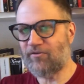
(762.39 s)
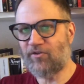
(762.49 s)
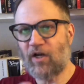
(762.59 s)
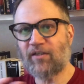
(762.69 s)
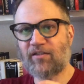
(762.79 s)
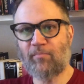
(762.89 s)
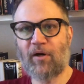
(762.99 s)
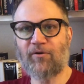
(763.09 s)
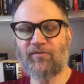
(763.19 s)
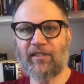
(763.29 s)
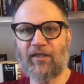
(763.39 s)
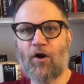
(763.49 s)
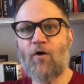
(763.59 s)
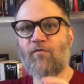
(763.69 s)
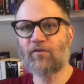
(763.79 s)
juxtaposing and
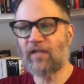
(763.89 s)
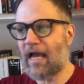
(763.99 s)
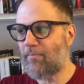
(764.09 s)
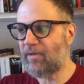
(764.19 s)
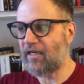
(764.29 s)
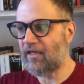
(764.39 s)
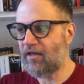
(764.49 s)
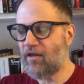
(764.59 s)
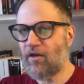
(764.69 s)
overlapping